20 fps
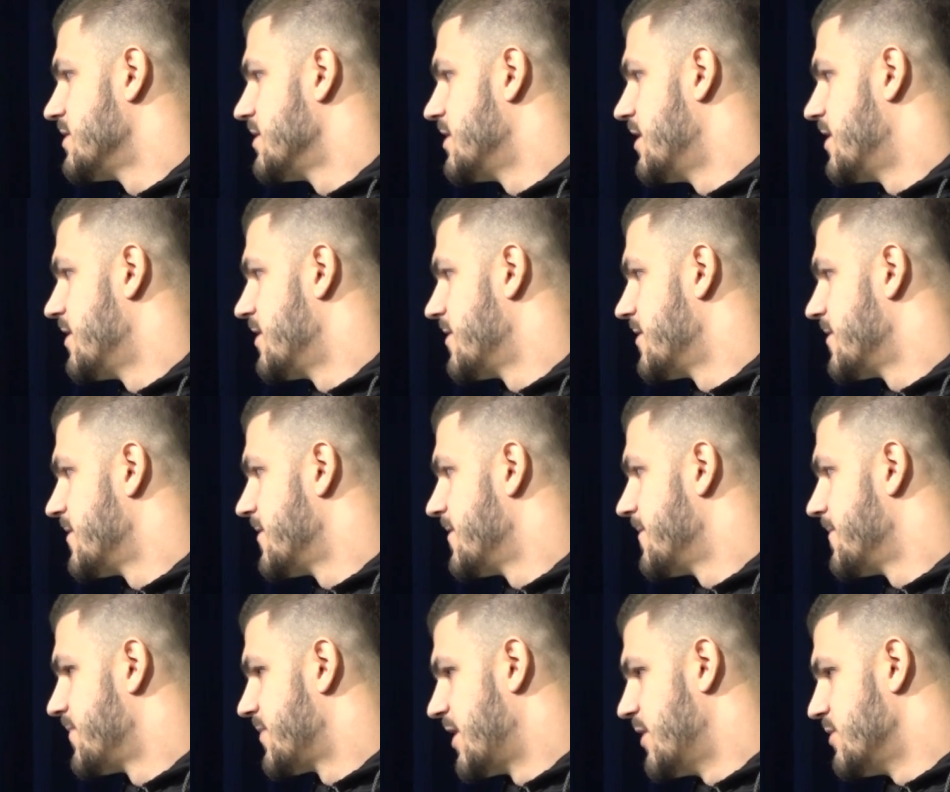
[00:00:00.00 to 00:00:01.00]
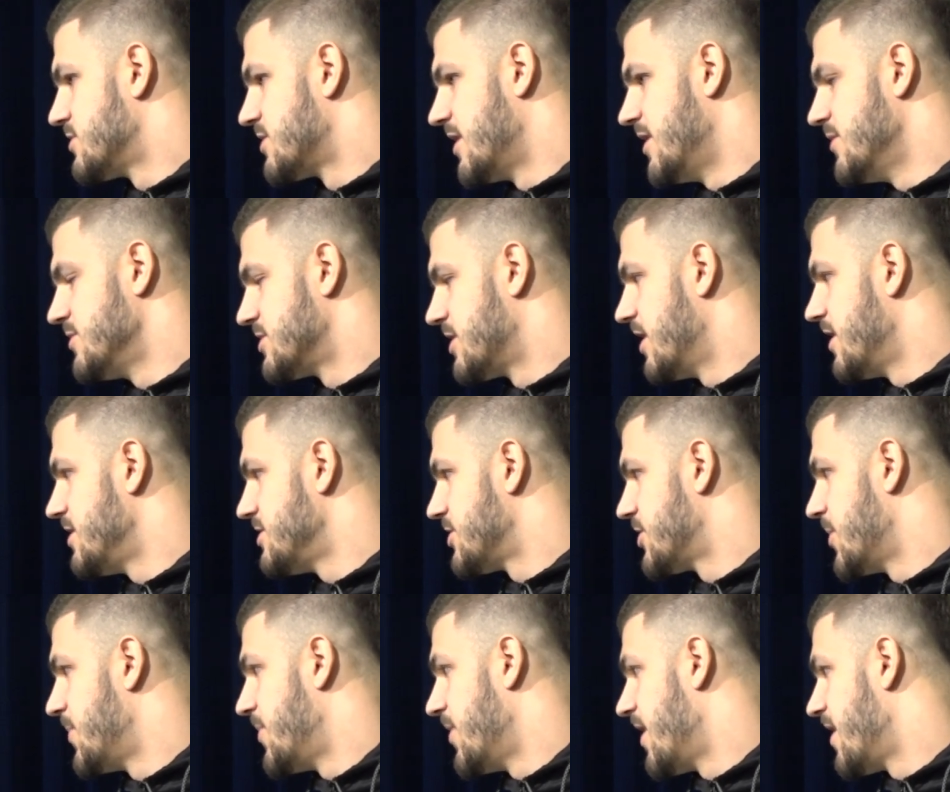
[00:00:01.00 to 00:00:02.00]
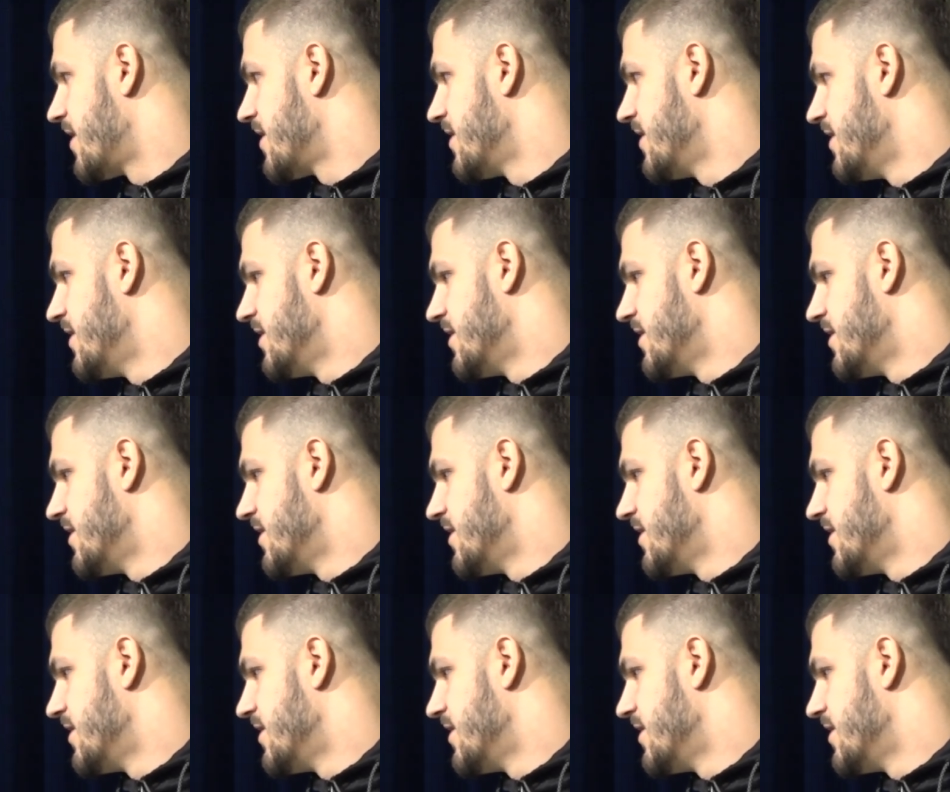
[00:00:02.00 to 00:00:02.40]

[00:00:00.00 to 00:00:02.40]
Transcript: Yeah, it was it was good. He's a good player.